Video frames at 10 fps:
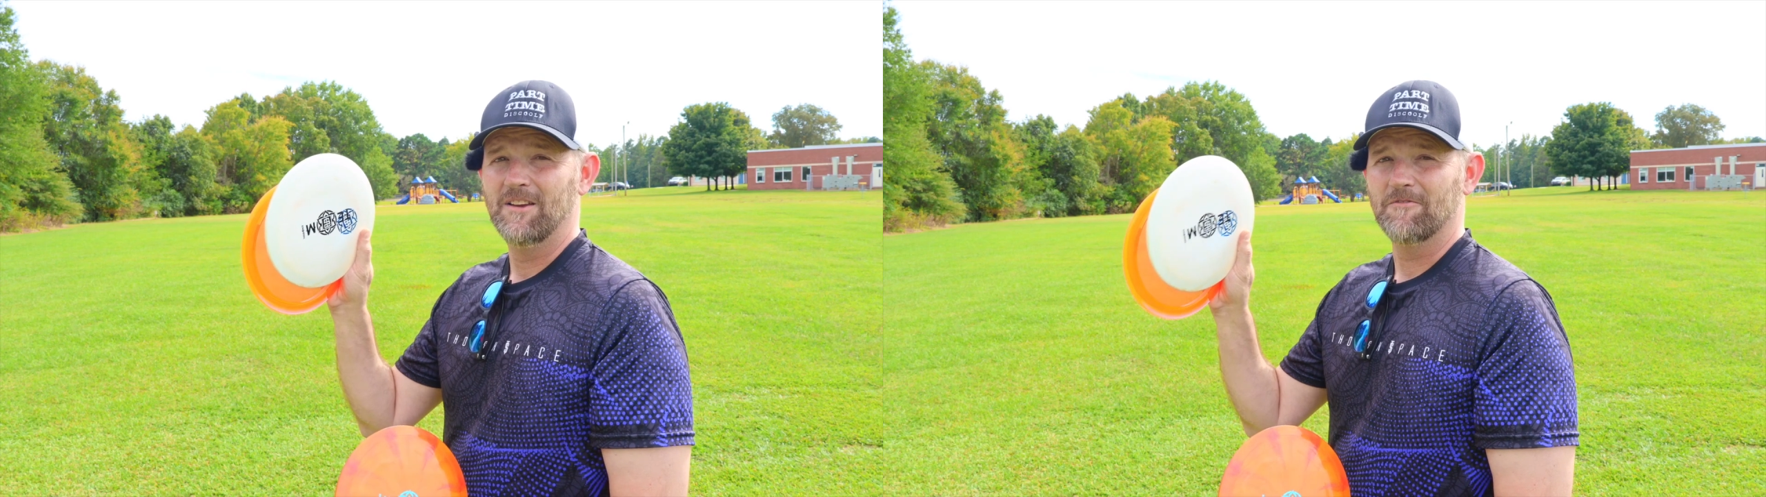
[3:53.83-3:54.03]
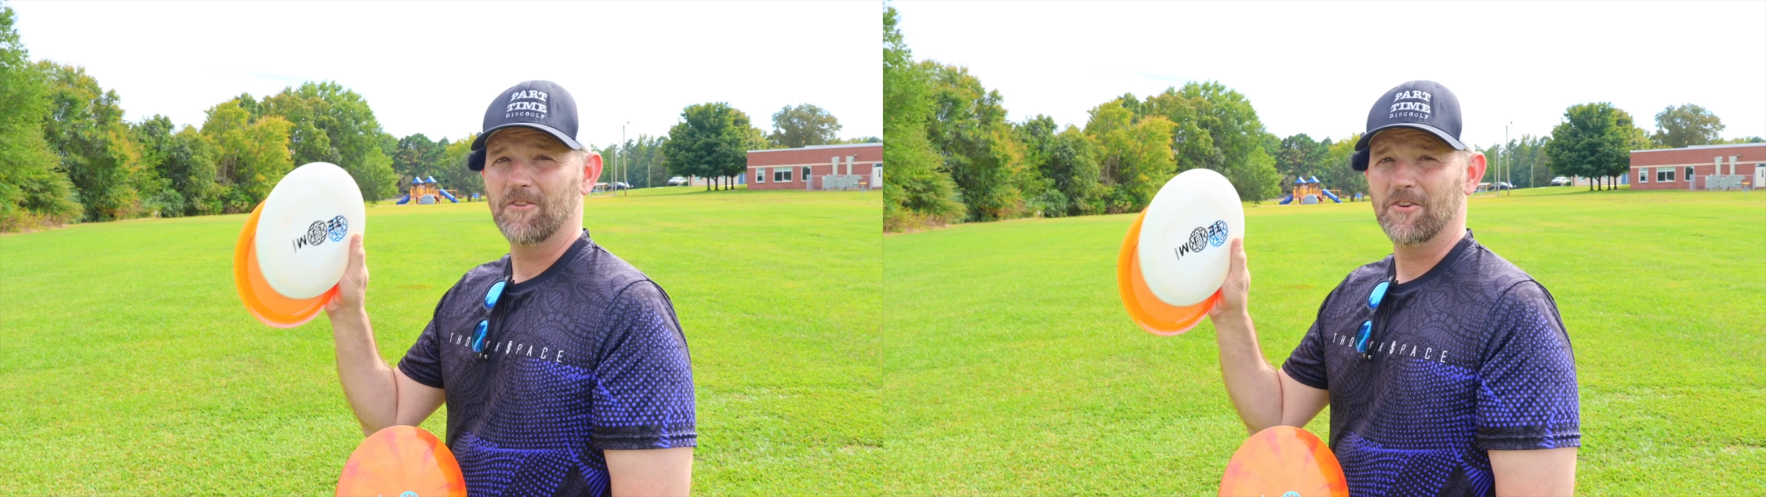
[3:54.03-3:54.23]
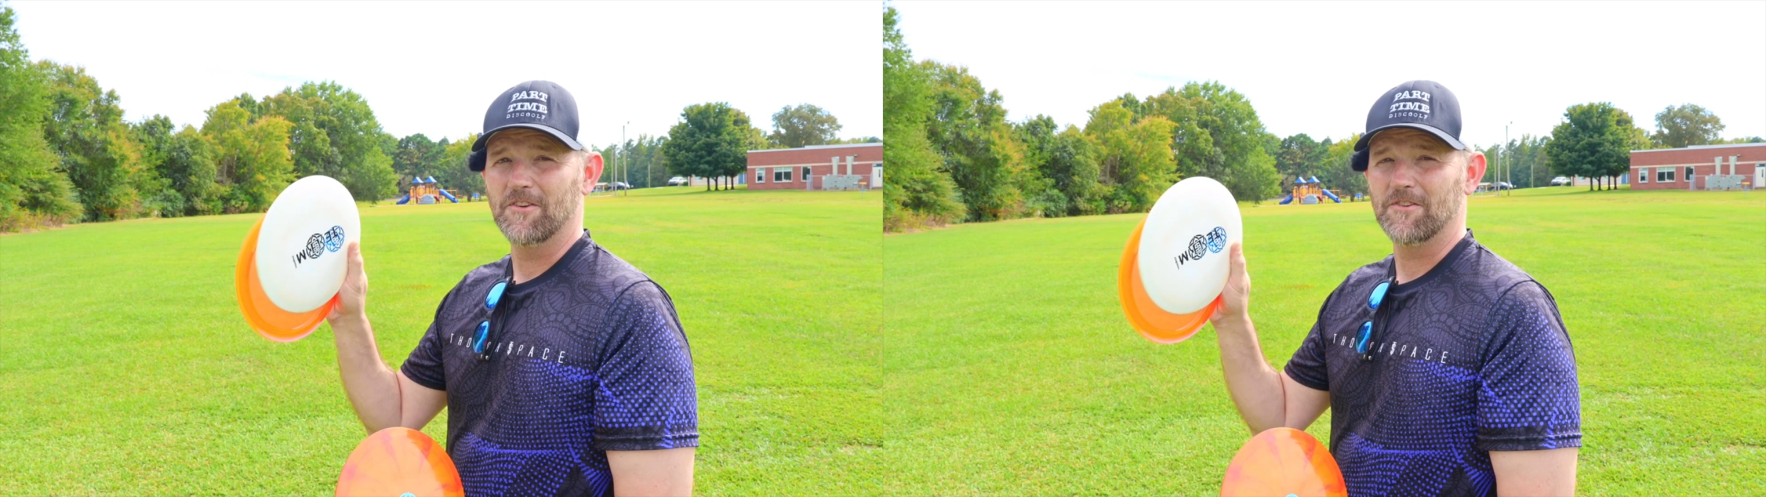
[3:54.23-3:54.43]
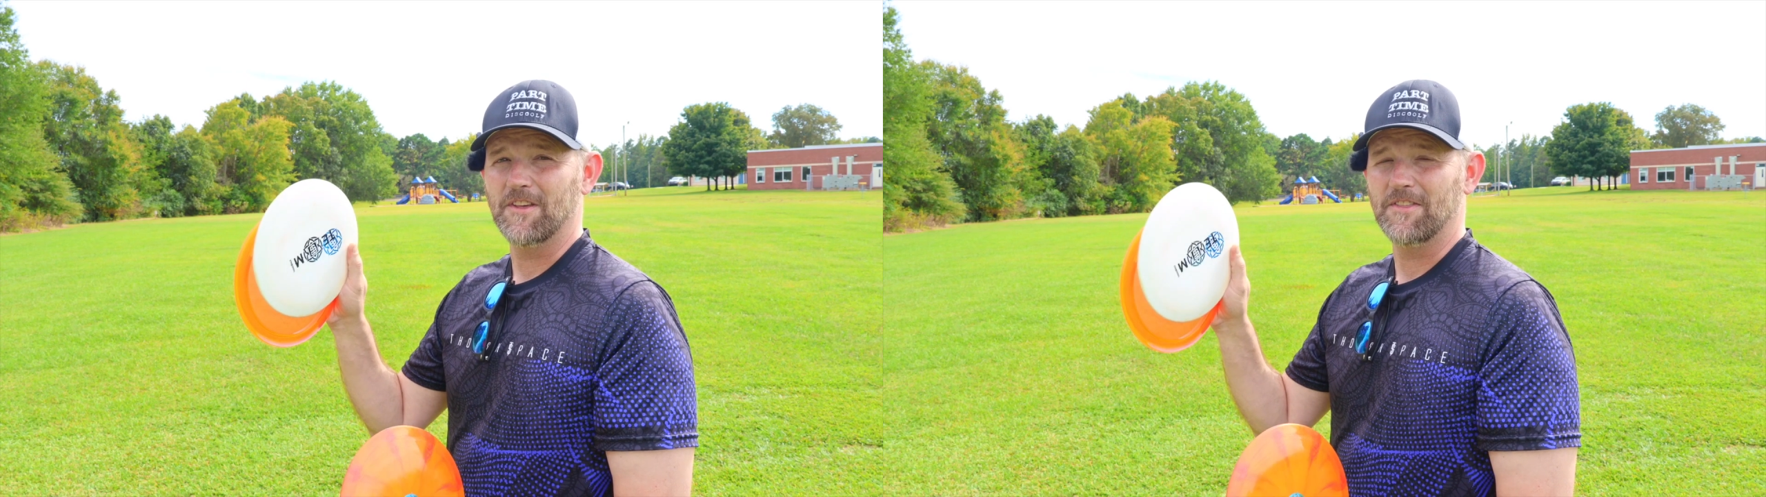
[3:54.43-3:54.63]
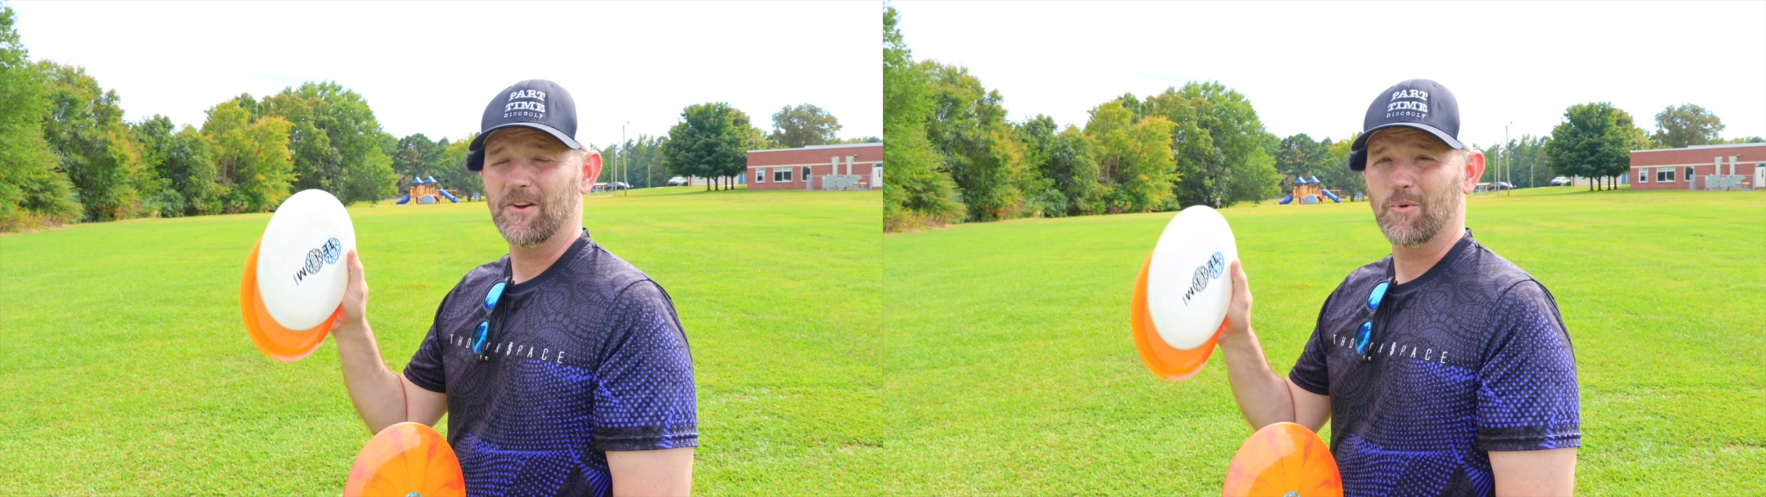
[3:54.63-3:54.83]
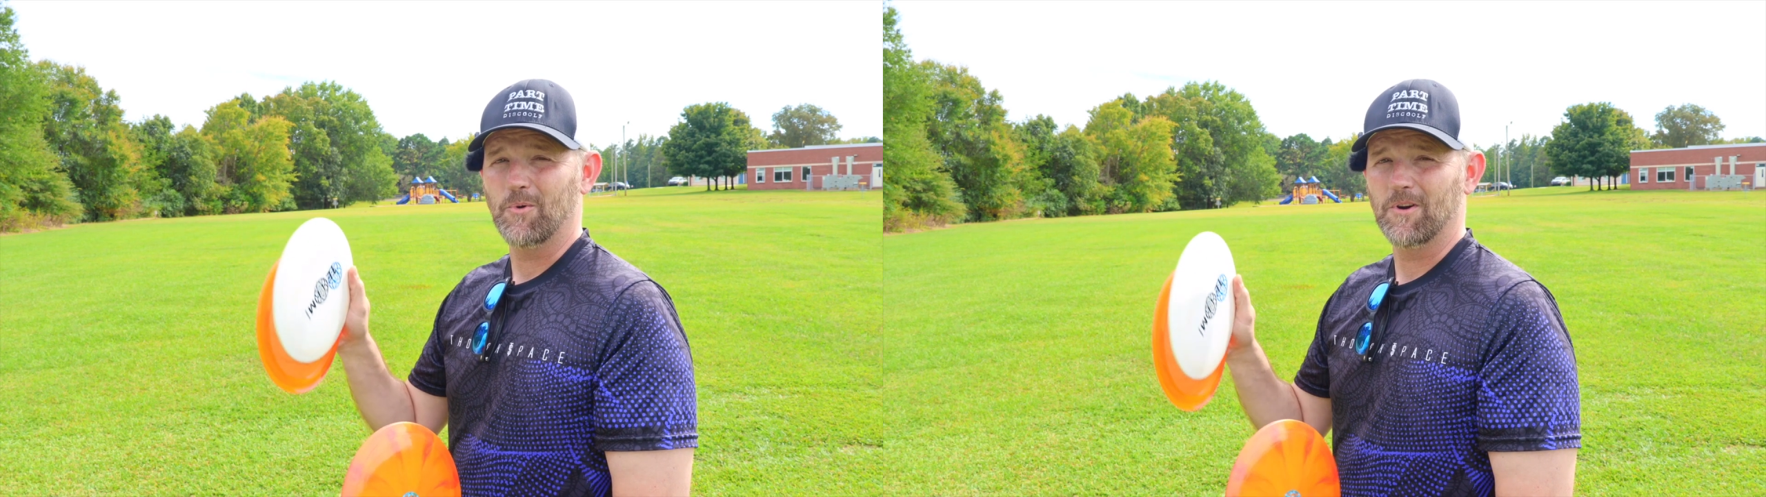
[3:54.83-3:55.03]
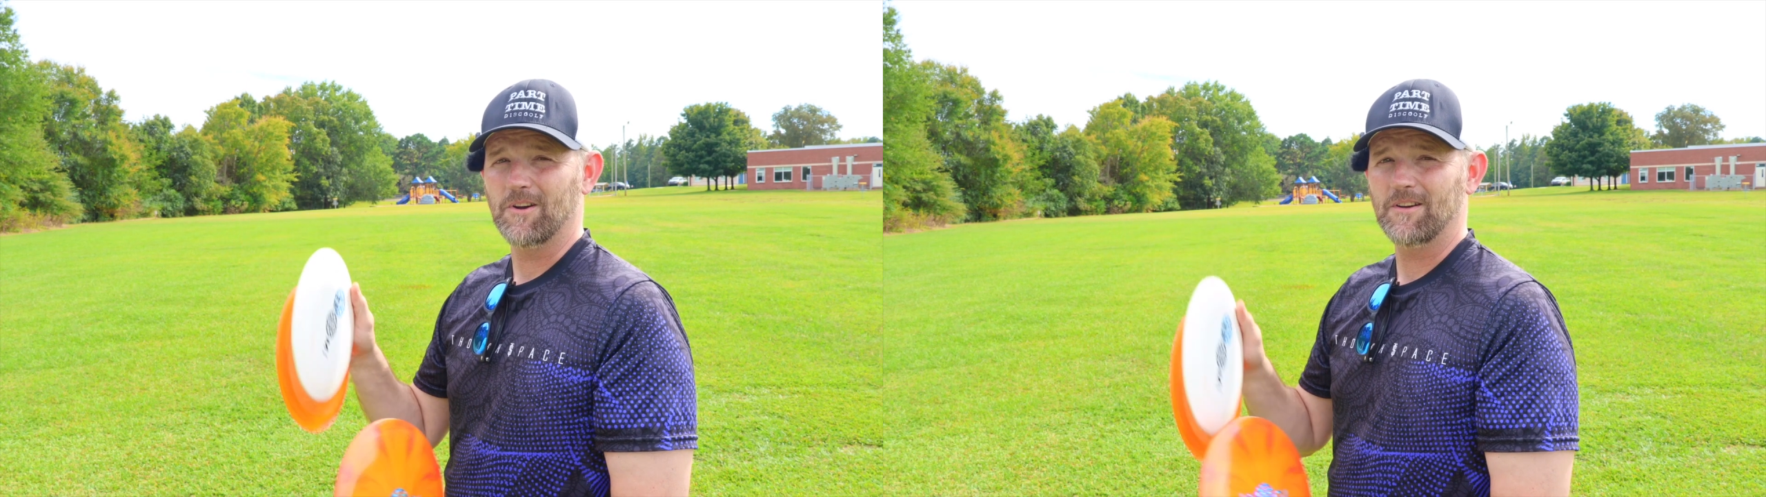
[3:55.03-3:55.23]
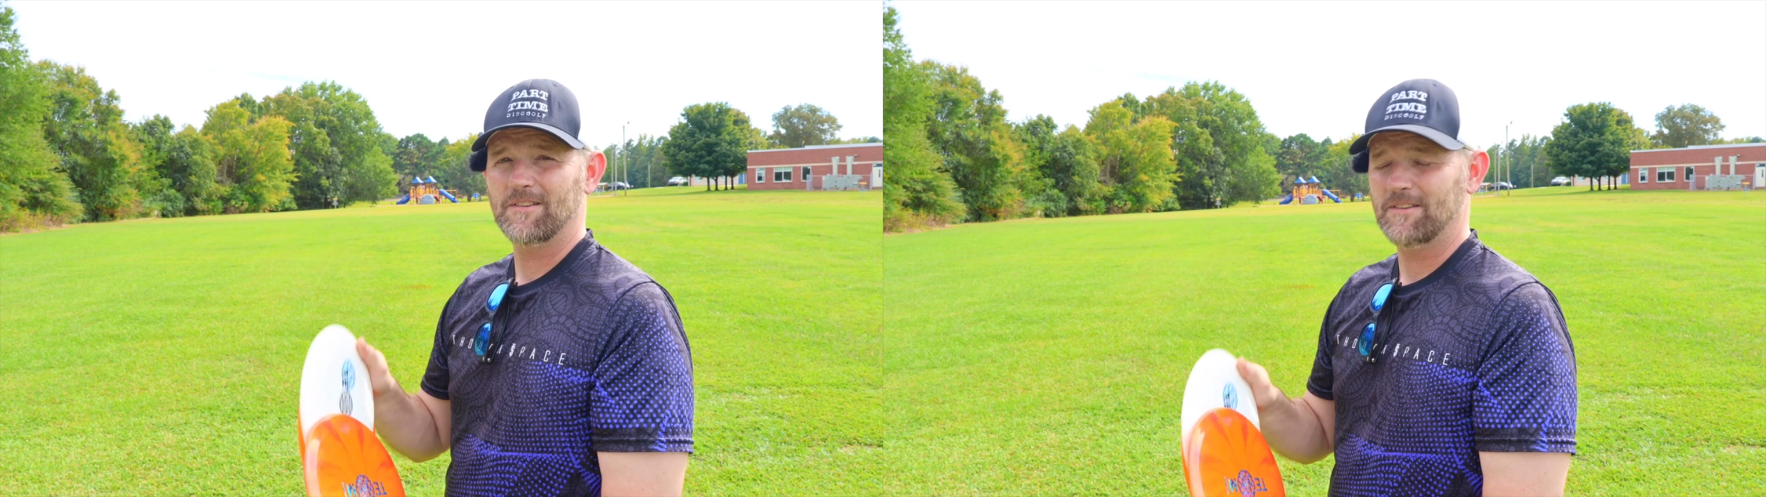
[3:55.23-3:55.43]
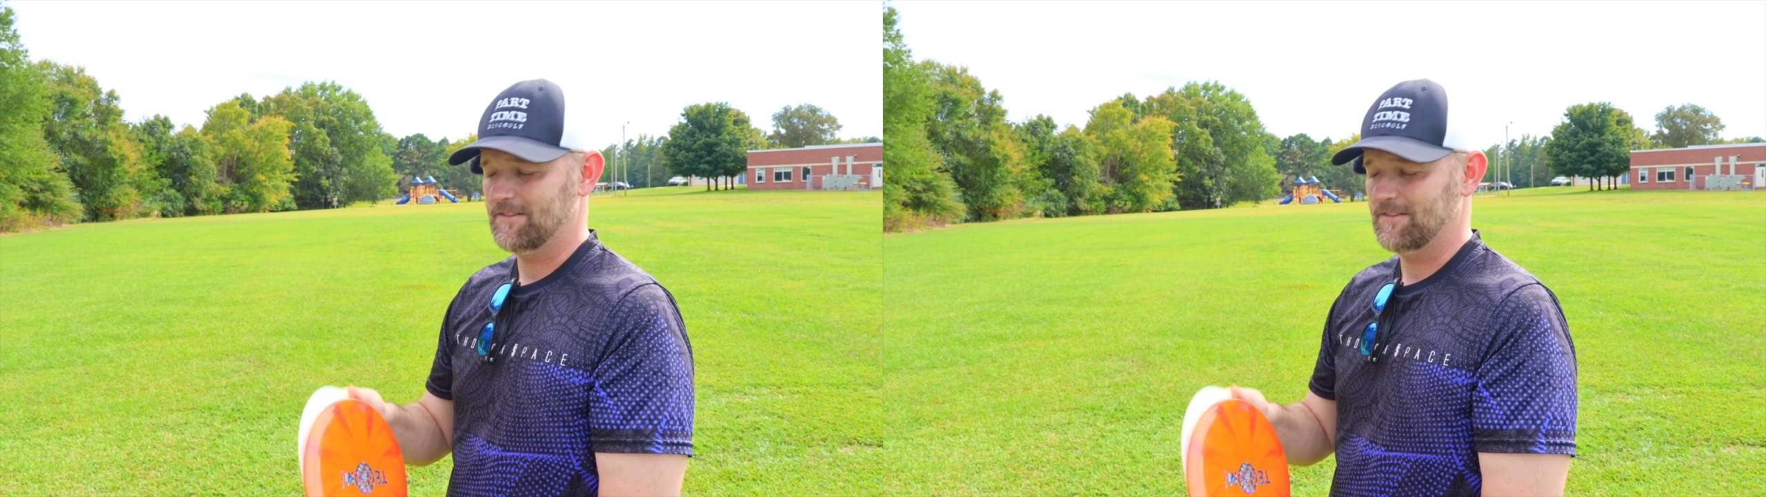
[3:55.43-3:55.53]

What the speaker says: further than the Aura.